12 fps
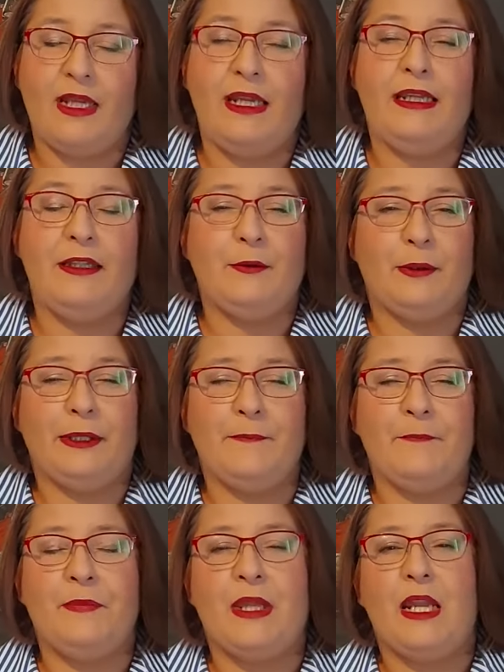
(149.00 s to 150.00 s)
Anyway,
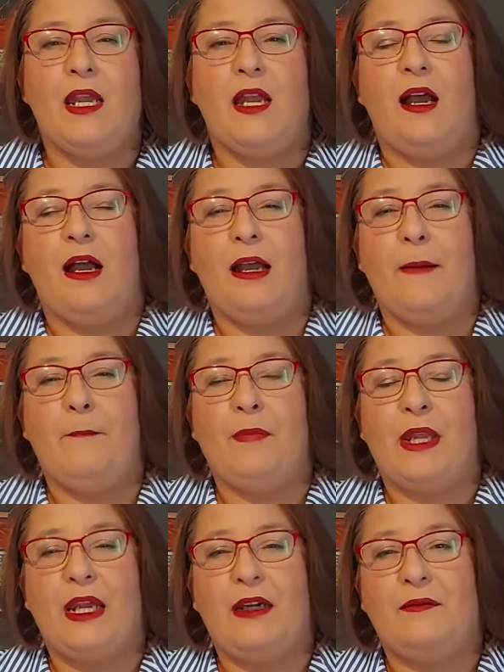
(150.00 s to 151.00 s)
I
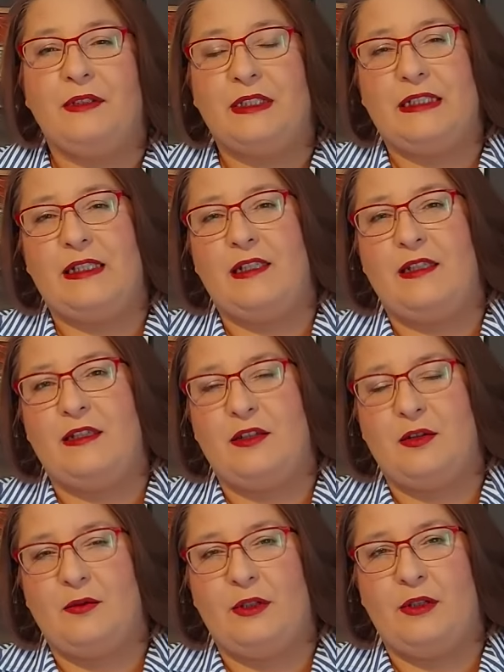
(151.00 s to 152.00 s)
haven't done any
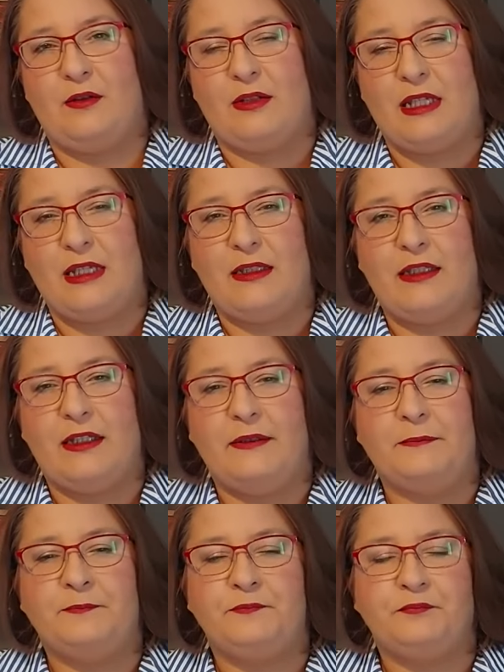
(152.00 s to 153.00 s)
sewing on Sunday,
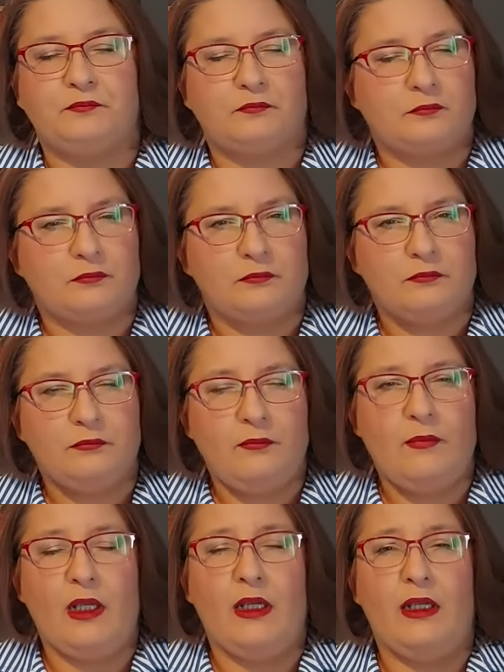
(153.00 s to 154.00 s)

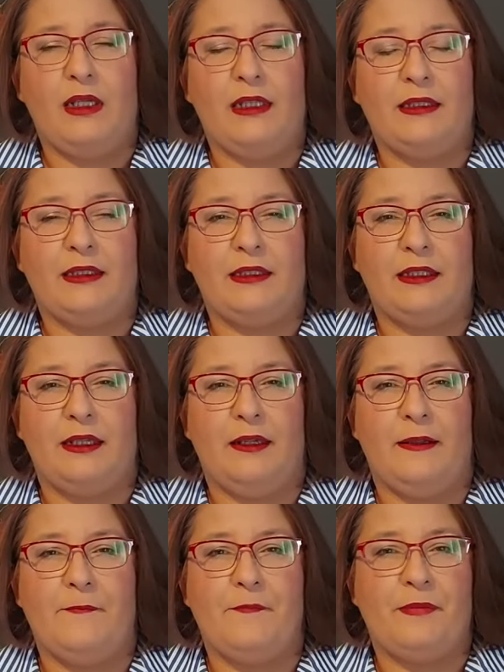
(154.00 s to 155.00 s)
and
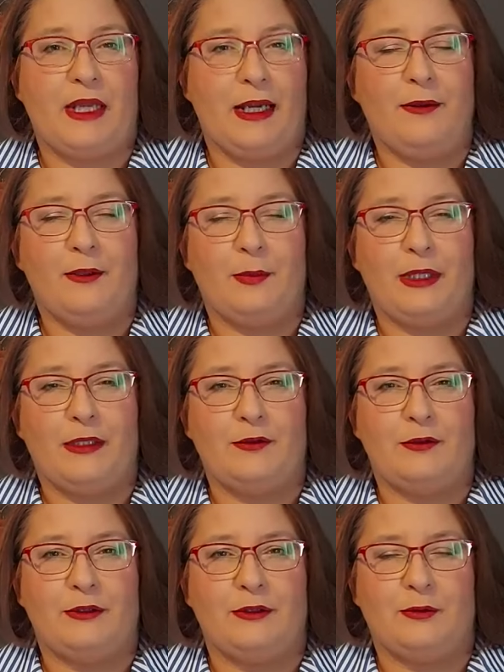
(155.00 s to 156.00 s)
I went back to
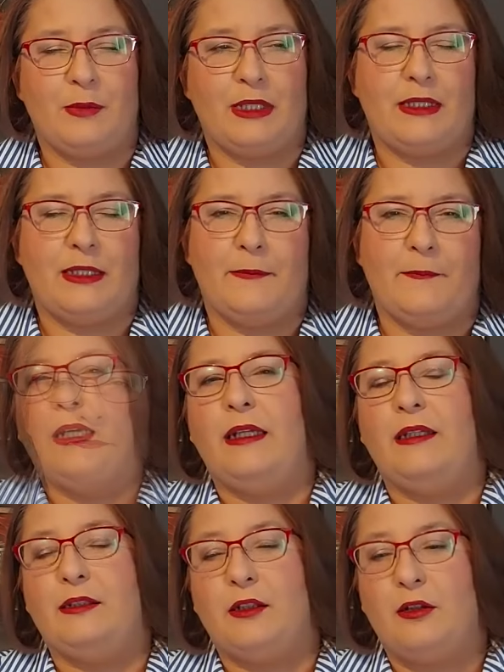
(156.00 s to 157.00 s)
it on Monday.
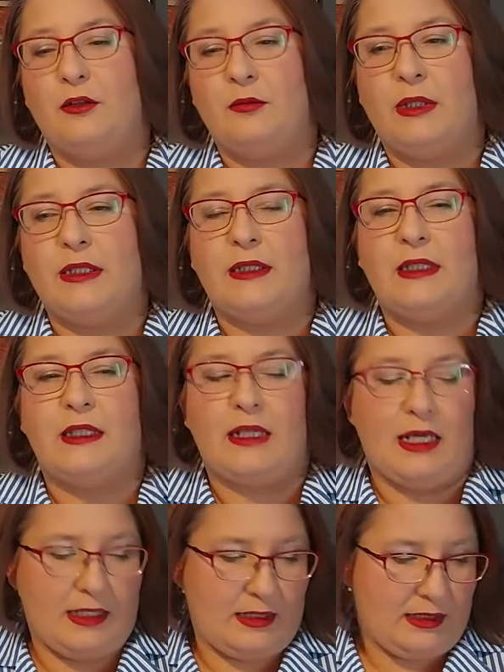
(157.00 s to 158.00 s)
And on Monday,
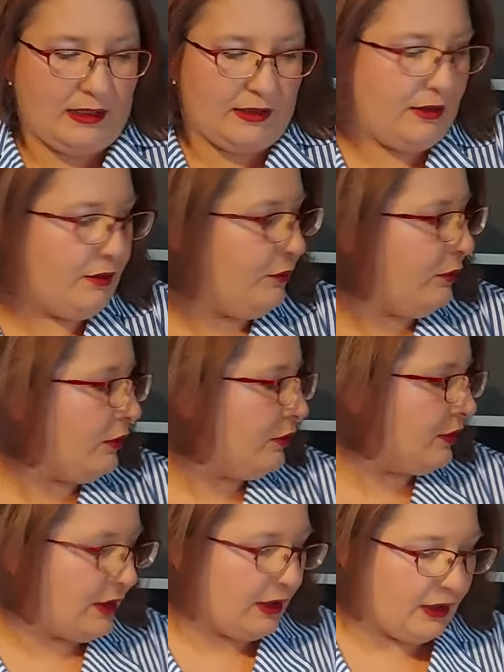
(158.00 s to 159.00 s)
I started
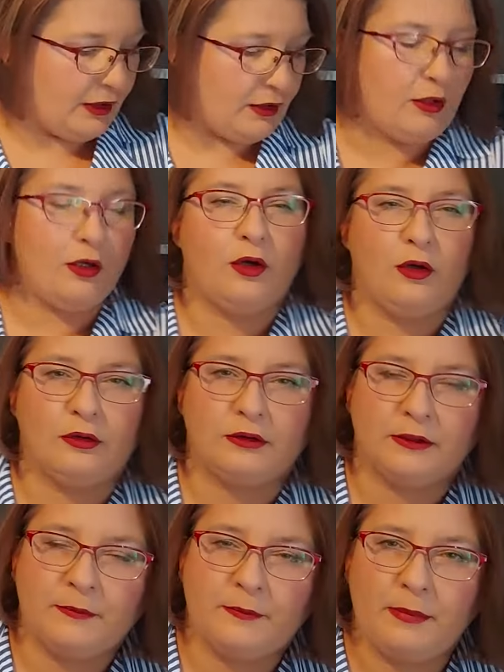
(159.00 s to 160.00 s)
working
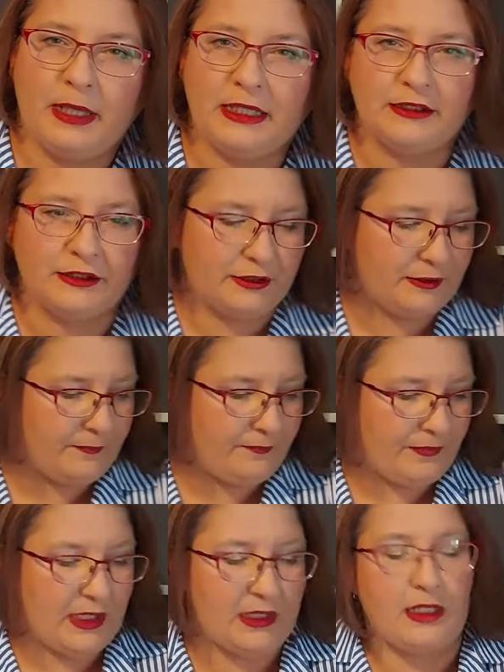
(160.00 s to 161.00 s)
on pattern
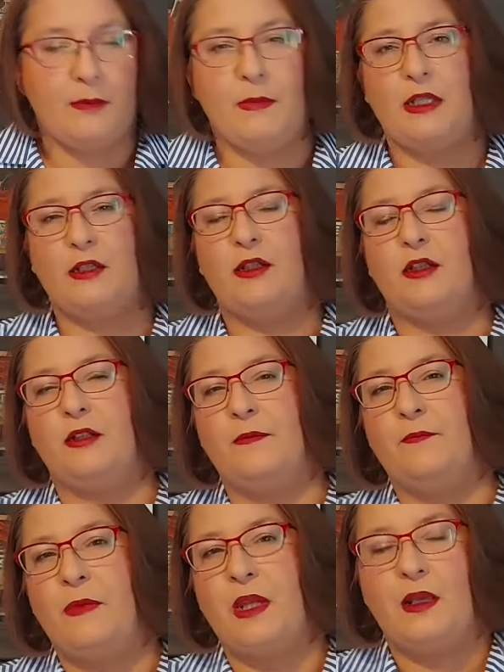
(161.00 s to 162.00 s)
that I mentioned
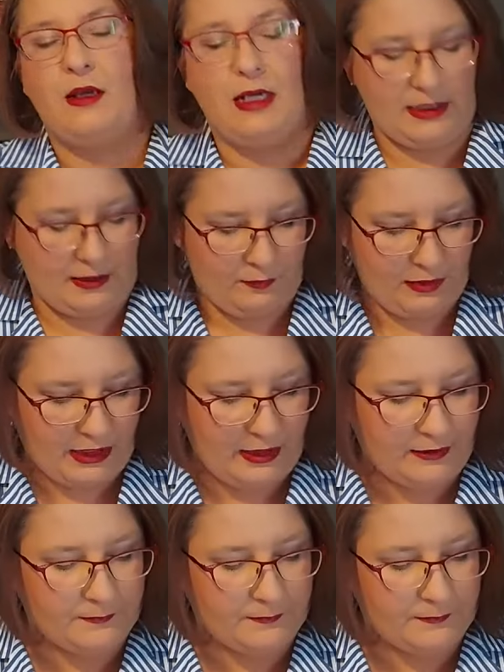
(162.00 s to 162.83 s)
last week